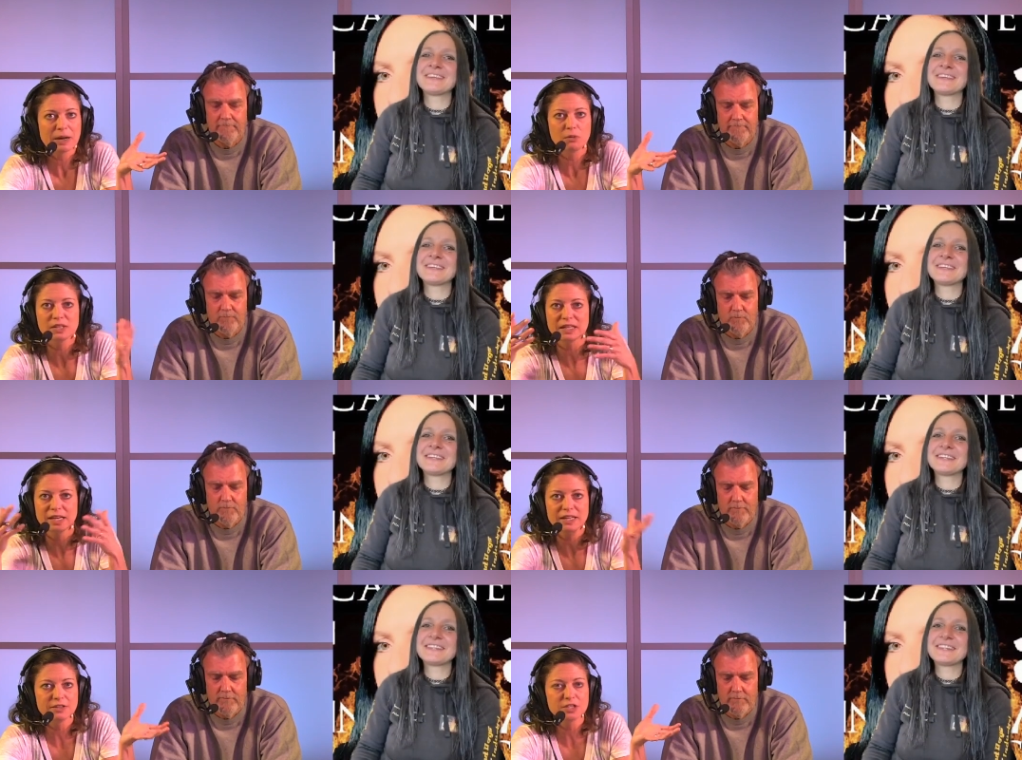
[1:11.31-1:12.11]
Speaker 1: about what
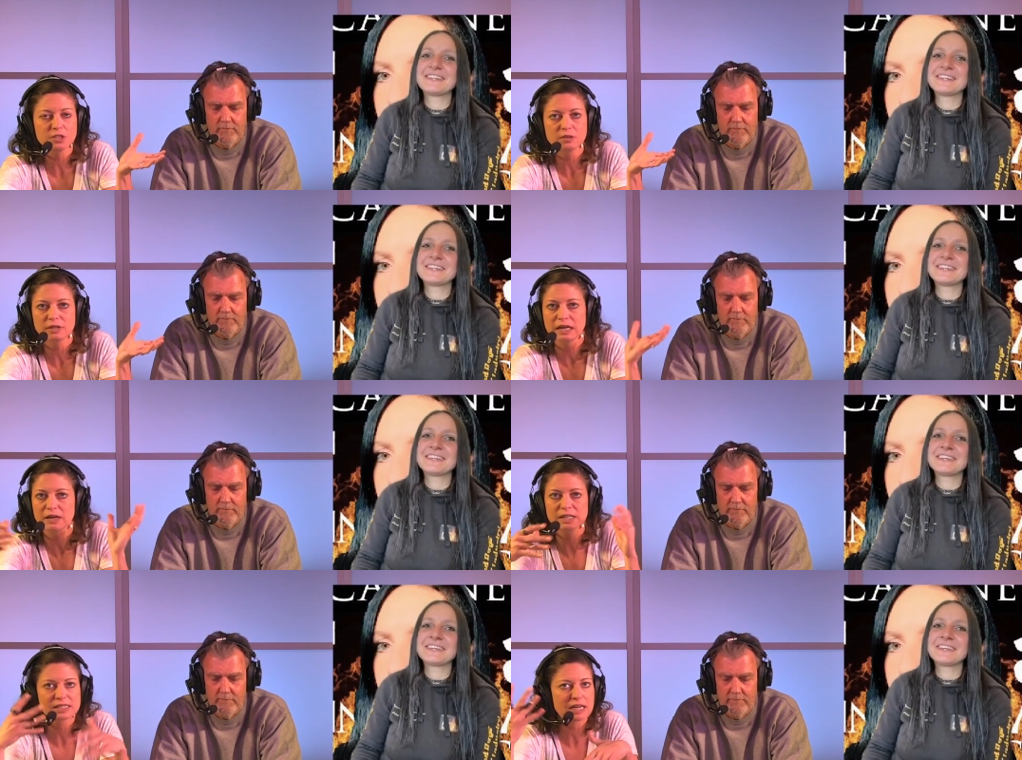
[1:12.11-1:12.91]
the heck you do and
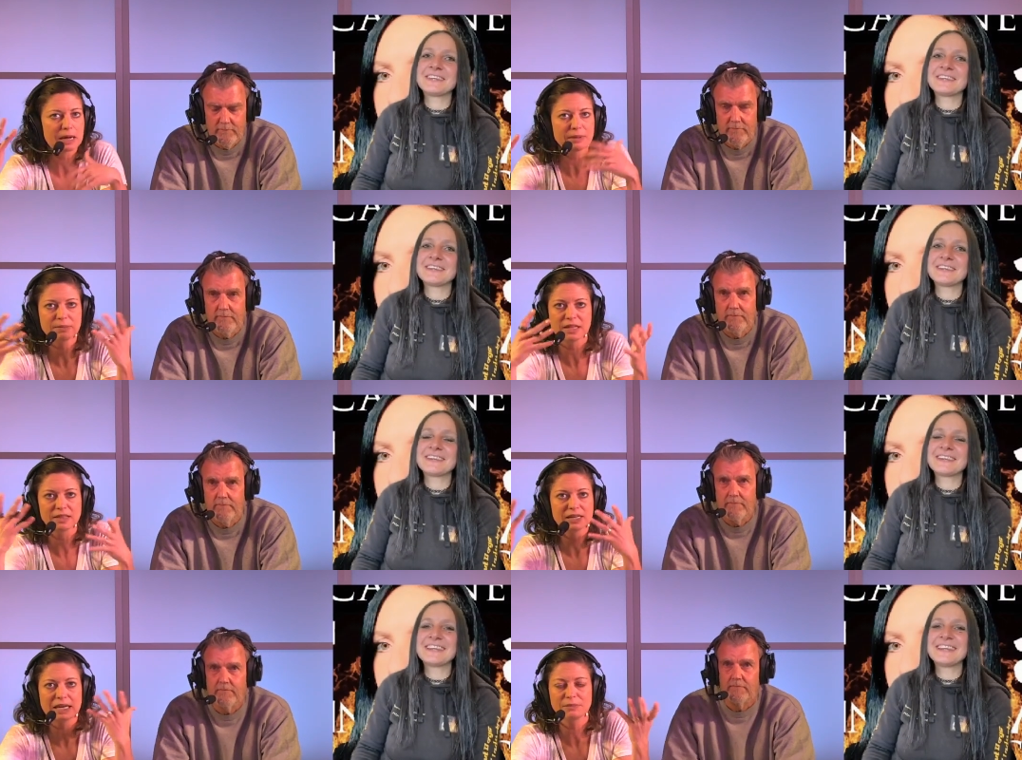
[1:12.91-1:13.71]
how this copy
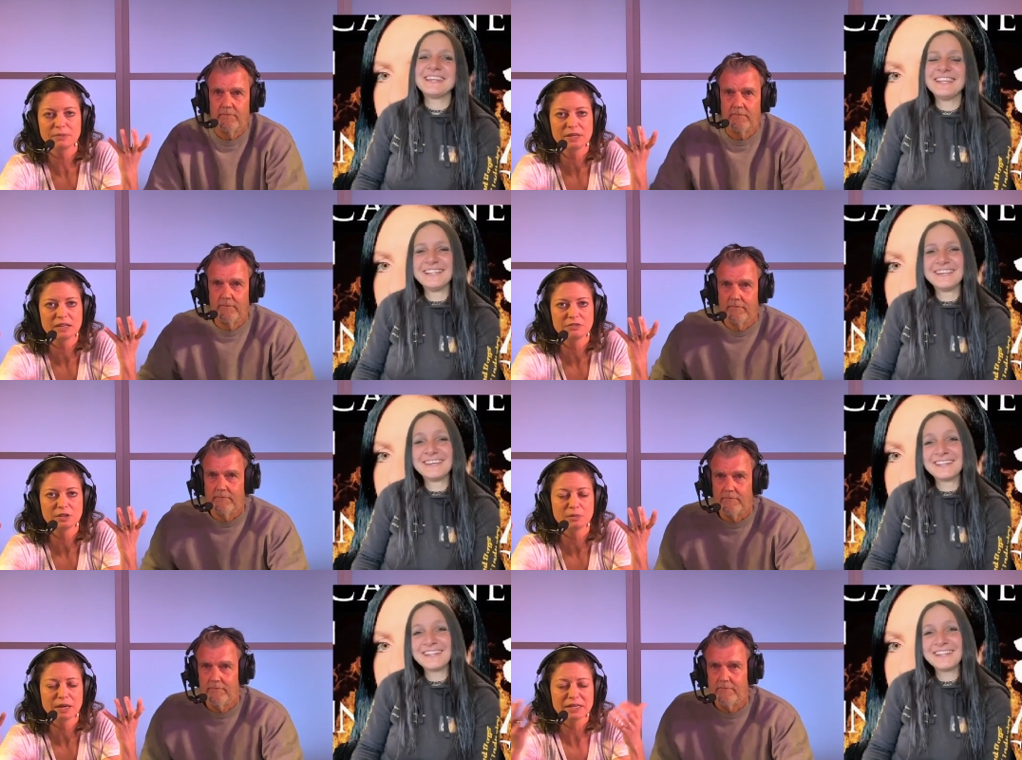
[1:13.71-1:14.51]
method came to be,
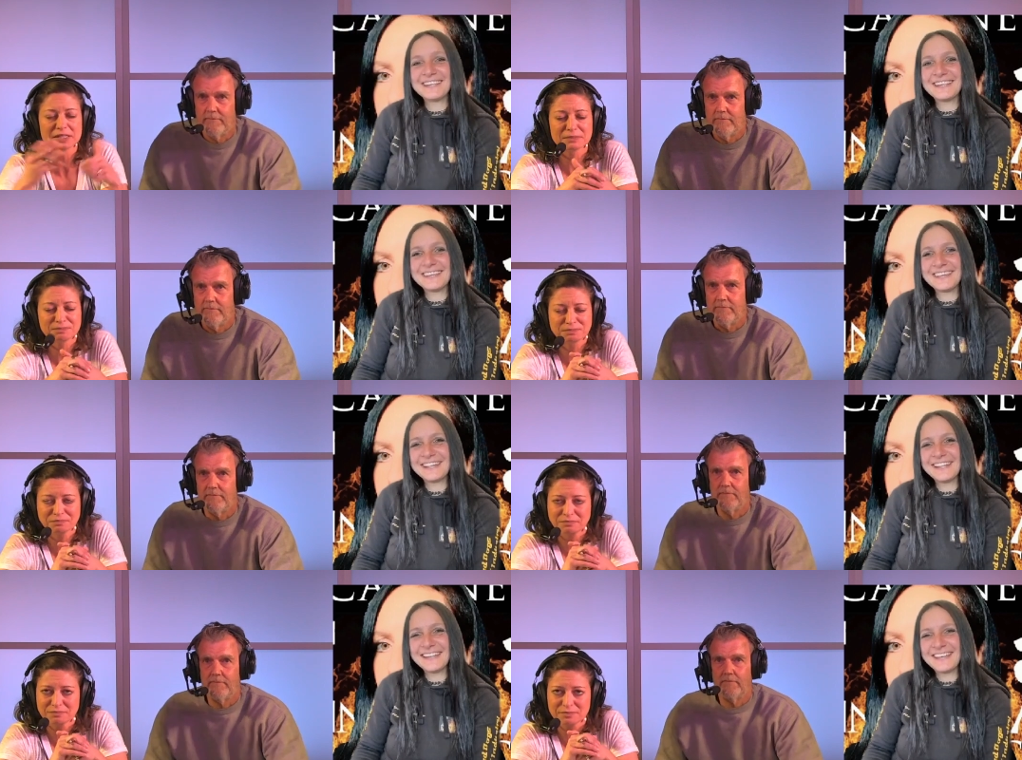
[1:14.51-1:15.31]
if you don't mind.
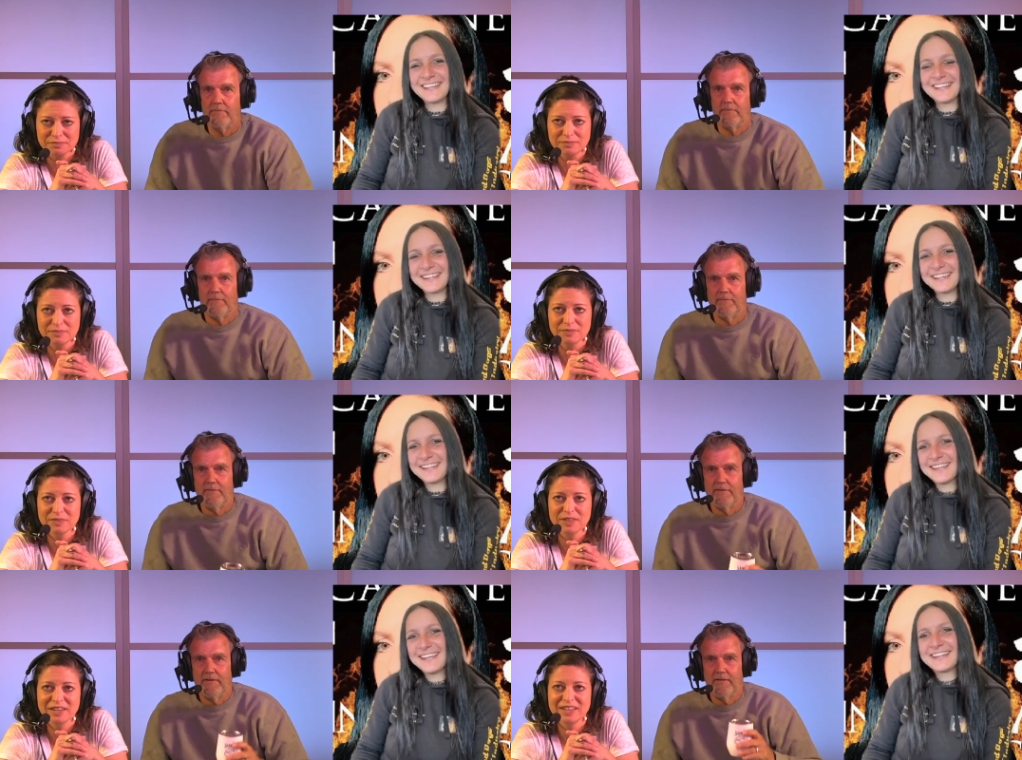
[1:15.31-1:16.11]

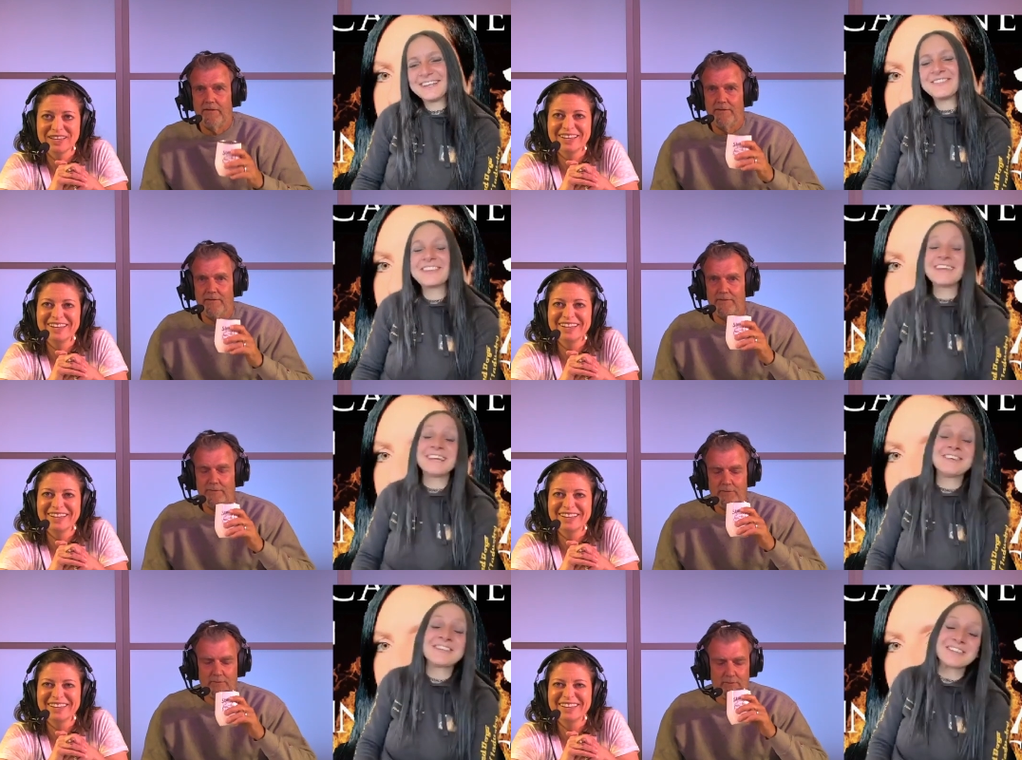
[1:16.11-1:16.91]
Speaker 2: Lovely.
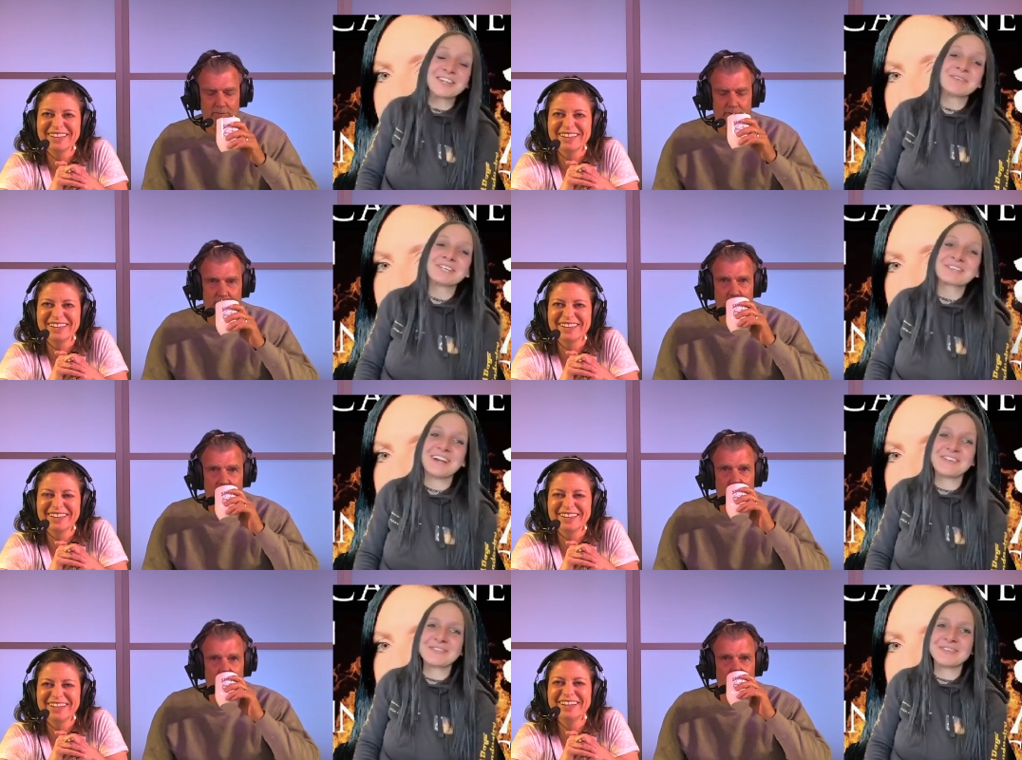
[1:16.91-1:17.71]
Thank you so much for
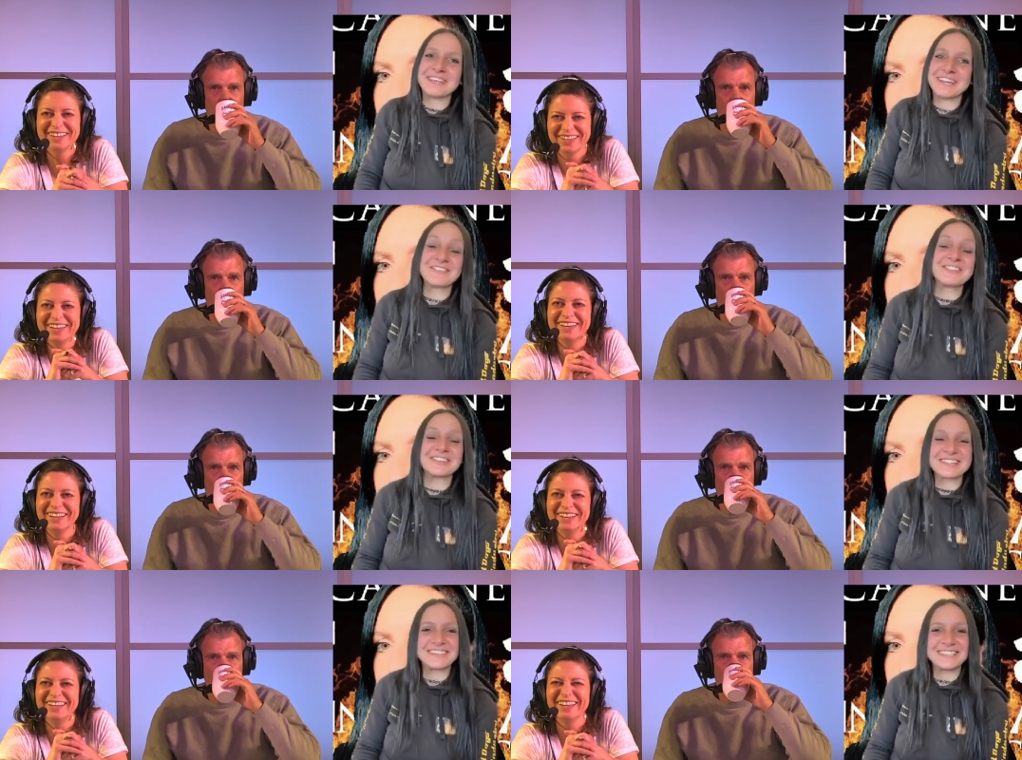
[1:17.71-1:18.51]
having me here. I'm so
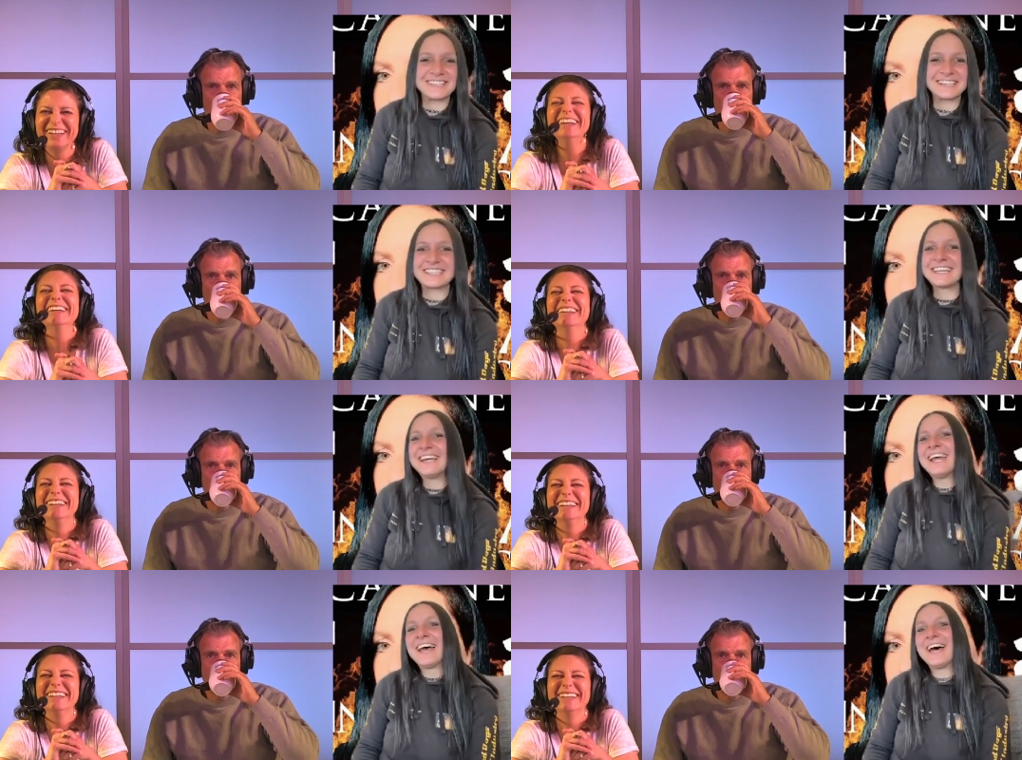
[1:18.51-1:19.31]
excited.
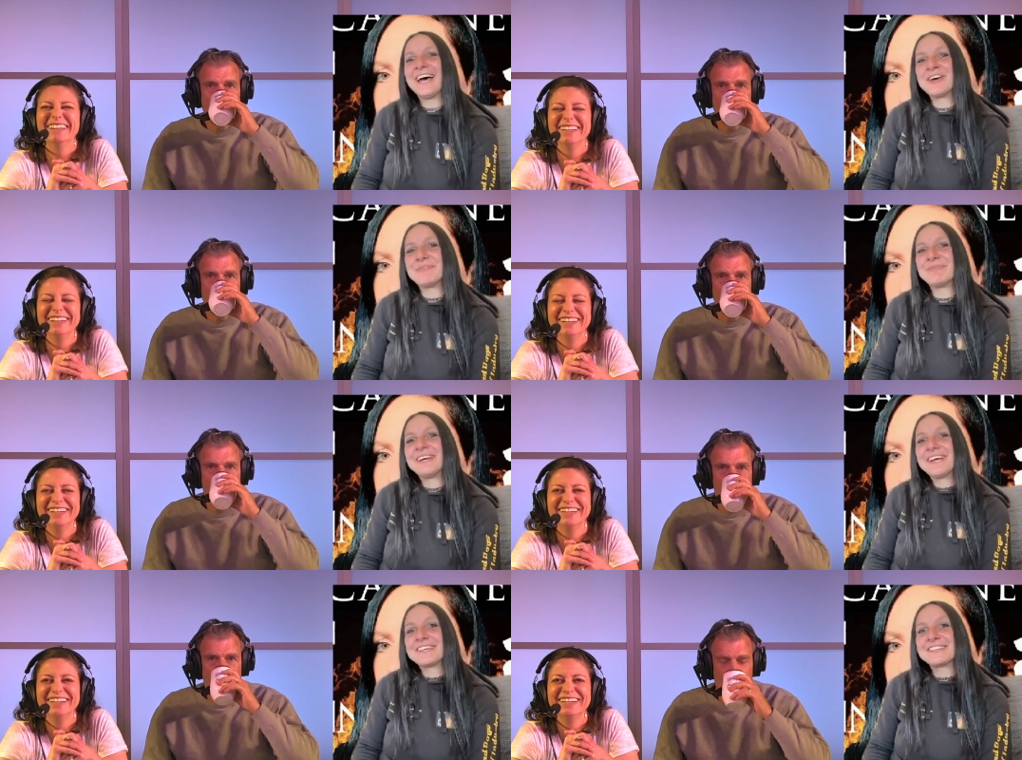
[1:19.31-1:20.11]
um,
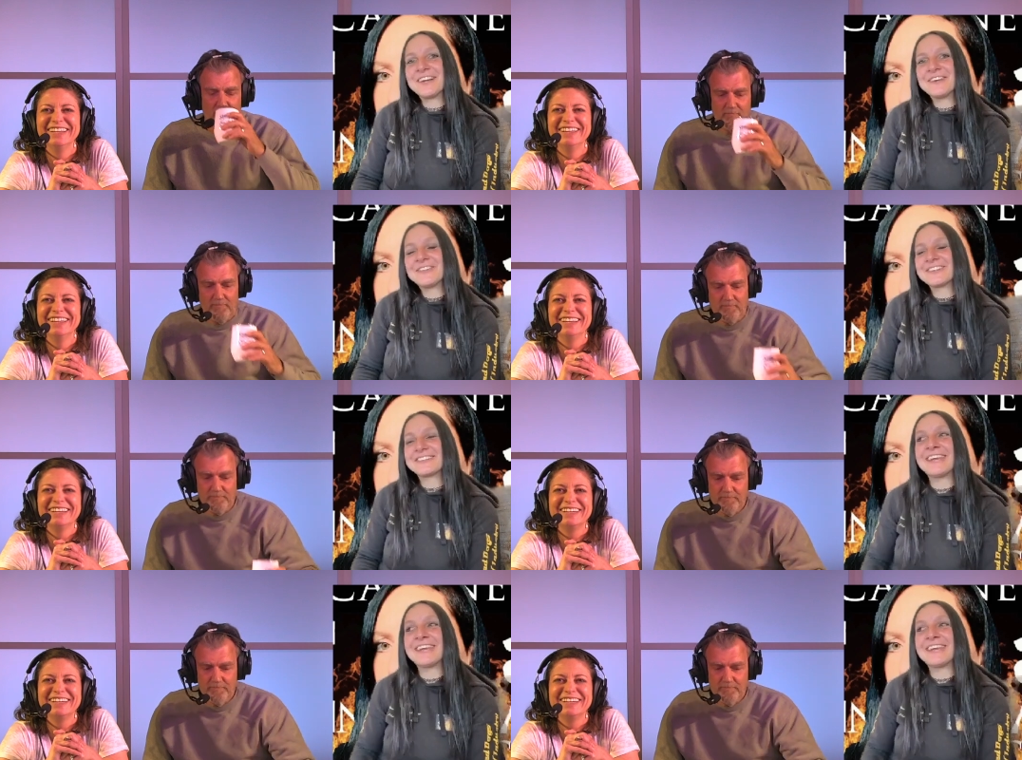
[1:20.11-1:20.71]
so, so